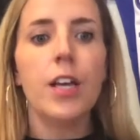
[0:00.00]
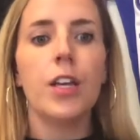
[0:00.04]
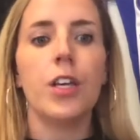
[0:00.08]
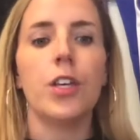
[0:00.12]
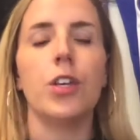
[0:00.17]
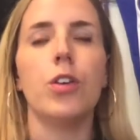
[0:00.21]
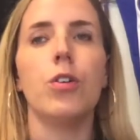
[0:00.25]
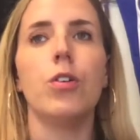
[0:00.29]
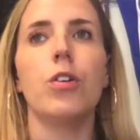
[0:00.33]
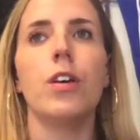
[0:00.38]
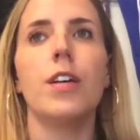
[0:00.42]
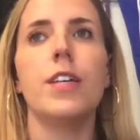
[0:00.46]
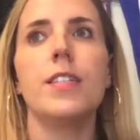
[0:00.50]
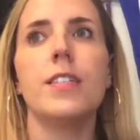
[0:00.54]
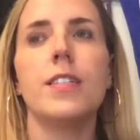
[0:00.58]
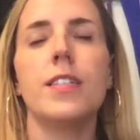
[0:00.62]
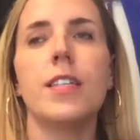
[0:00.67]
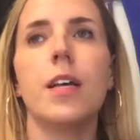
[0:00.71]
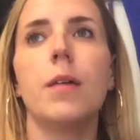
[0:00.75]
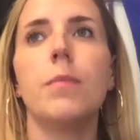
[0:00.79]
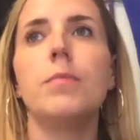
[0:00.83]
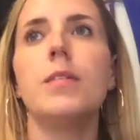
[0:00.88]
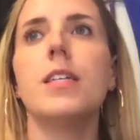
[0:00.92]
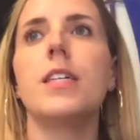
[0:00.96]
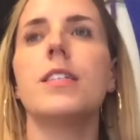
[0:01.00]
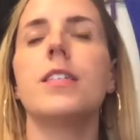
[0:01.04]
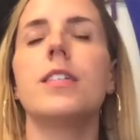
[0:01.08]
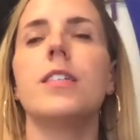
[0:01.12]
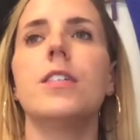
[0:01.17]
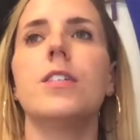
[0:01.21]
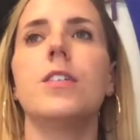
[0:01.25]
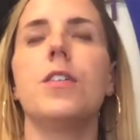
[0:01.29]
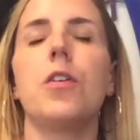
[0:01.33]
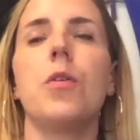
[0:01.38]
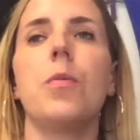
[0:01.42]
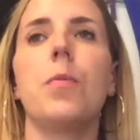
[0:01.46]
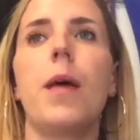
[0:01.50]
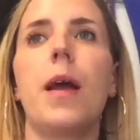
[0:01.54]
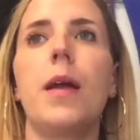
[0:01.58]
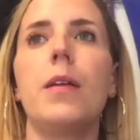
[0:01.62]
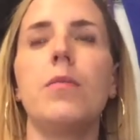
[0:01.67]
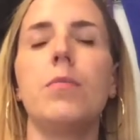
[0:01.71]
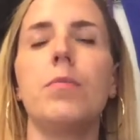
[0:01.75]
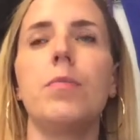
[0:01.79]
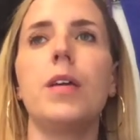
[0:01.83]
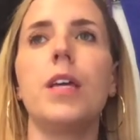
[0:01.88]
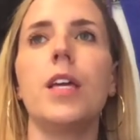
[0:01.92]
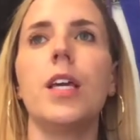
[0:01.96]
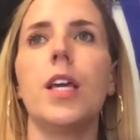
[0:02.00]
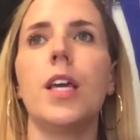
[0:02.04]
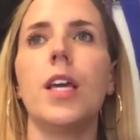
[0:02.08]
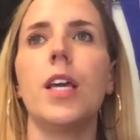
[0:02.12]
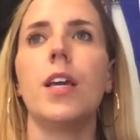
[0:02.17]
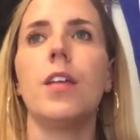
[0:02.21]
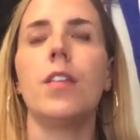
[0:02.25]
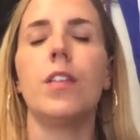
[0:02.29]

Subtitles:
In some dances, you might be